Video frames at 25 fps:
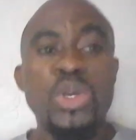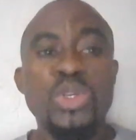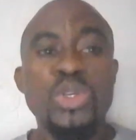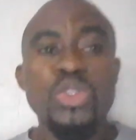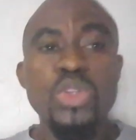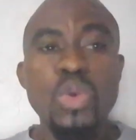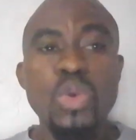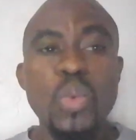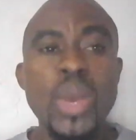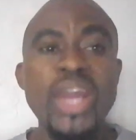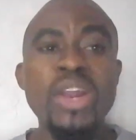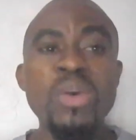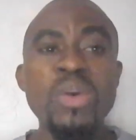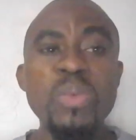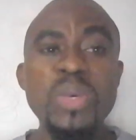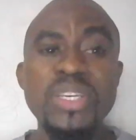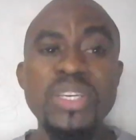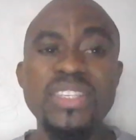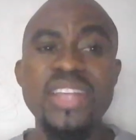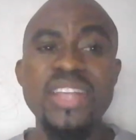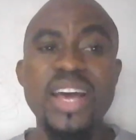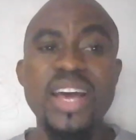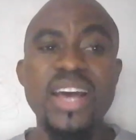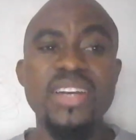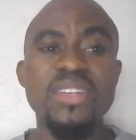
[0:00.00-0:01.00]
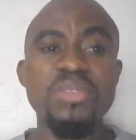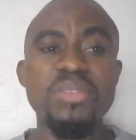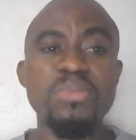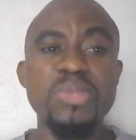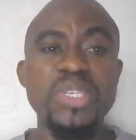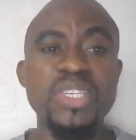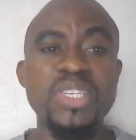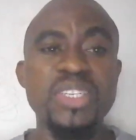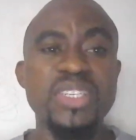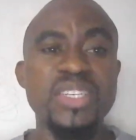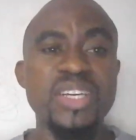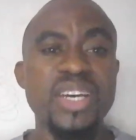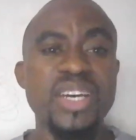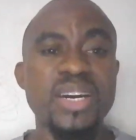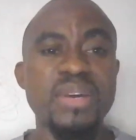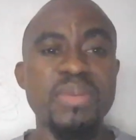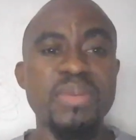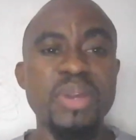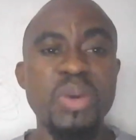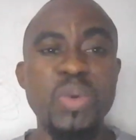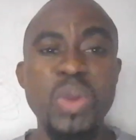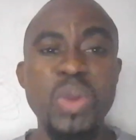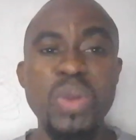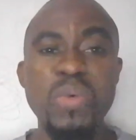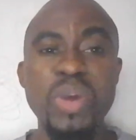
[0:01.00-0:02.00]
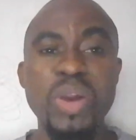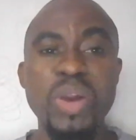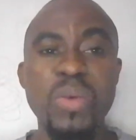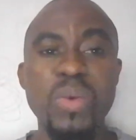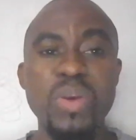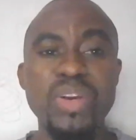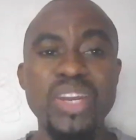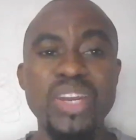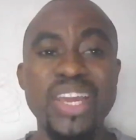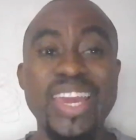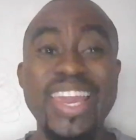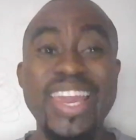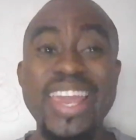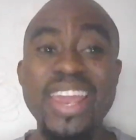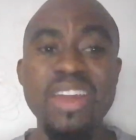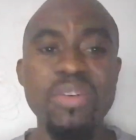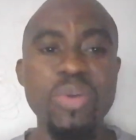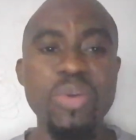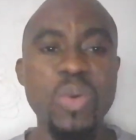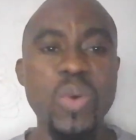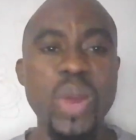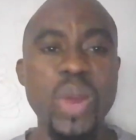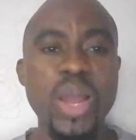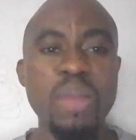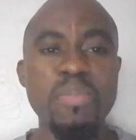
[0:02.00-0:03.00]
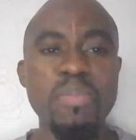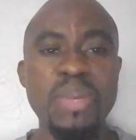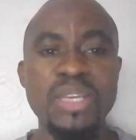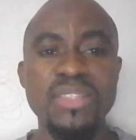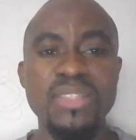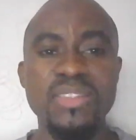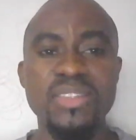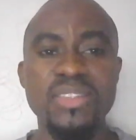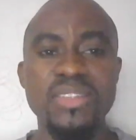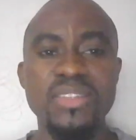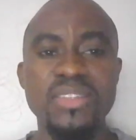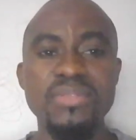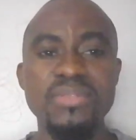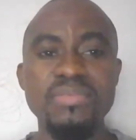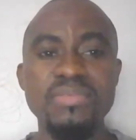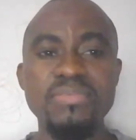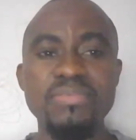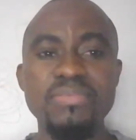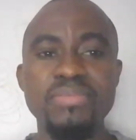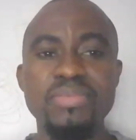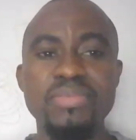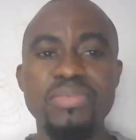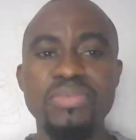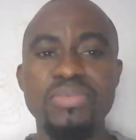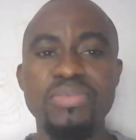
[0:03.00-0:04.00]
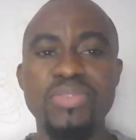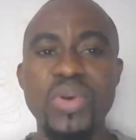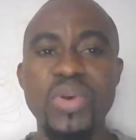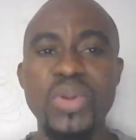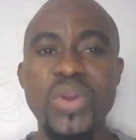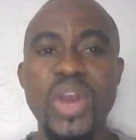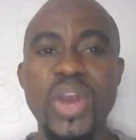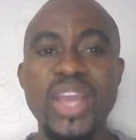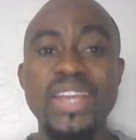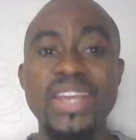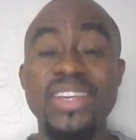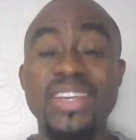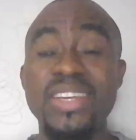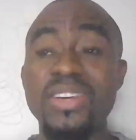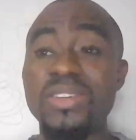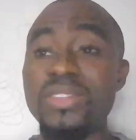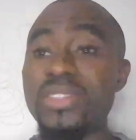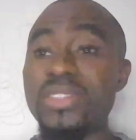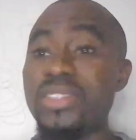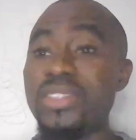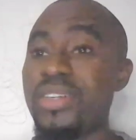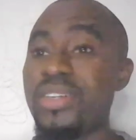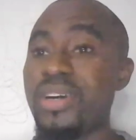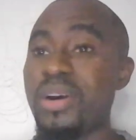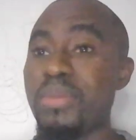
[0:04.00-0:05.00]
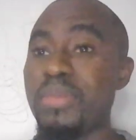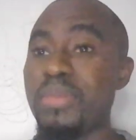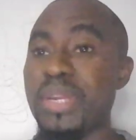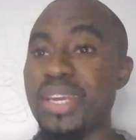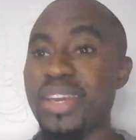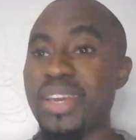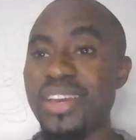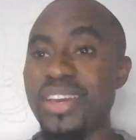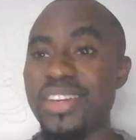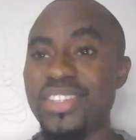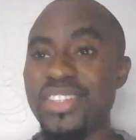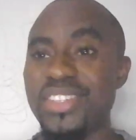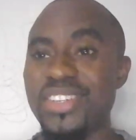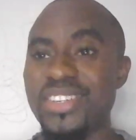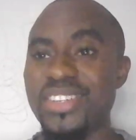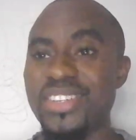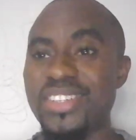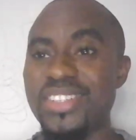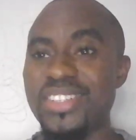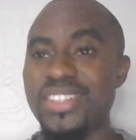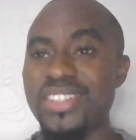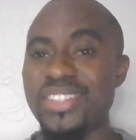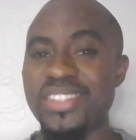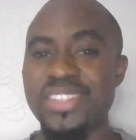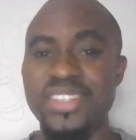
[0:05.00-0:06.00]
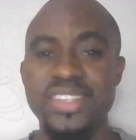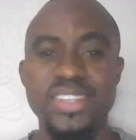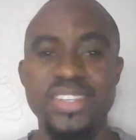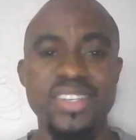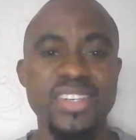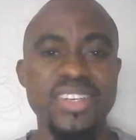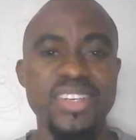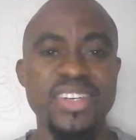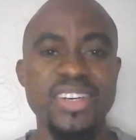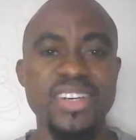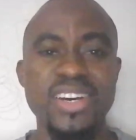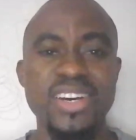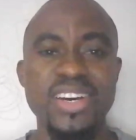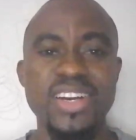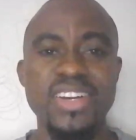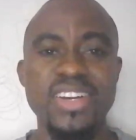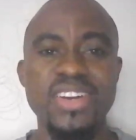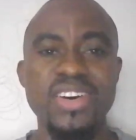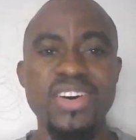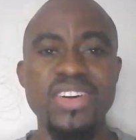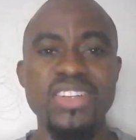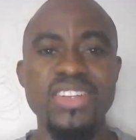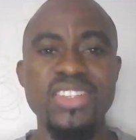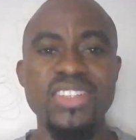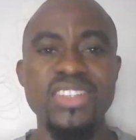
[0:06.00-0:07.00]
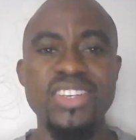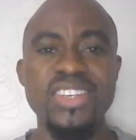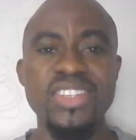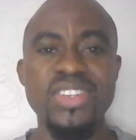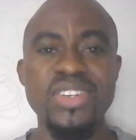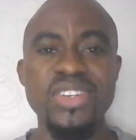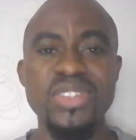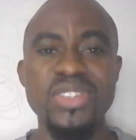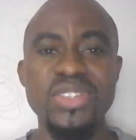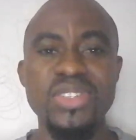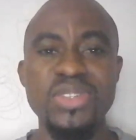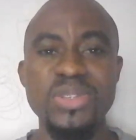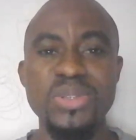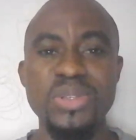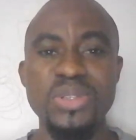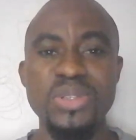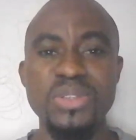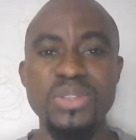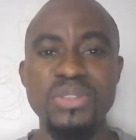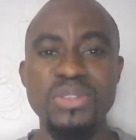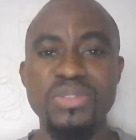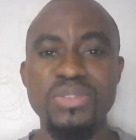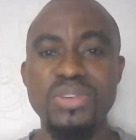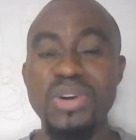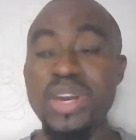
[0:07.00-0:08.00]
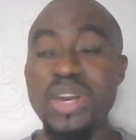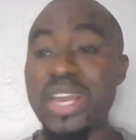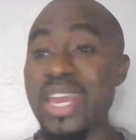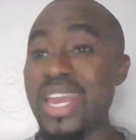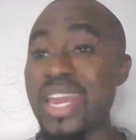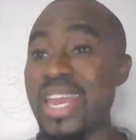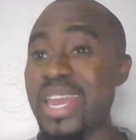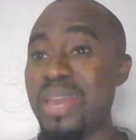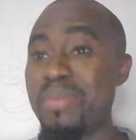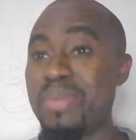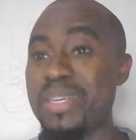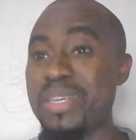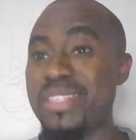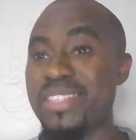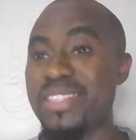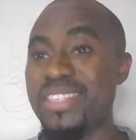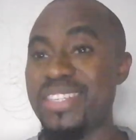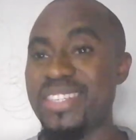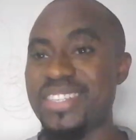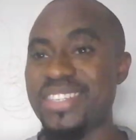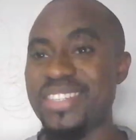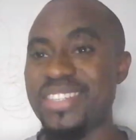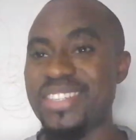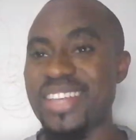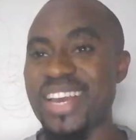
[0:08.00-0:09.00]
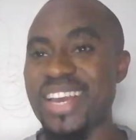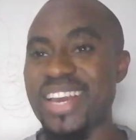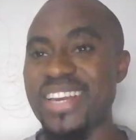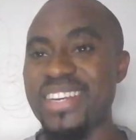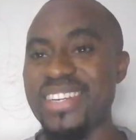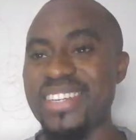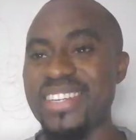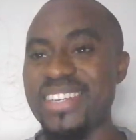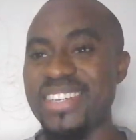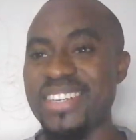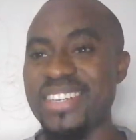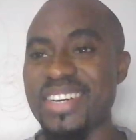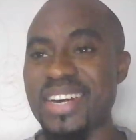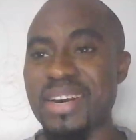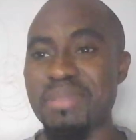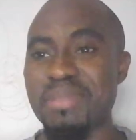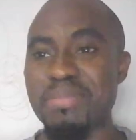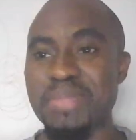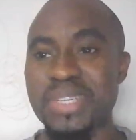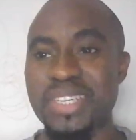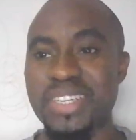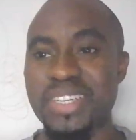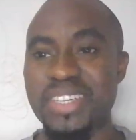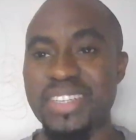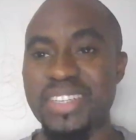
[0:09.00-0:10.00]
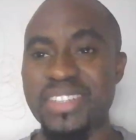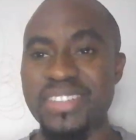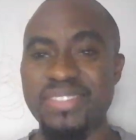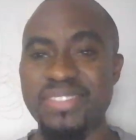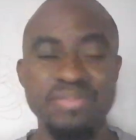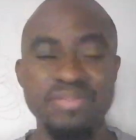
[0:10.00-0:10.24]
so why don't we start with the key requirements for your ideal communication and organization tool for ABC Design Company.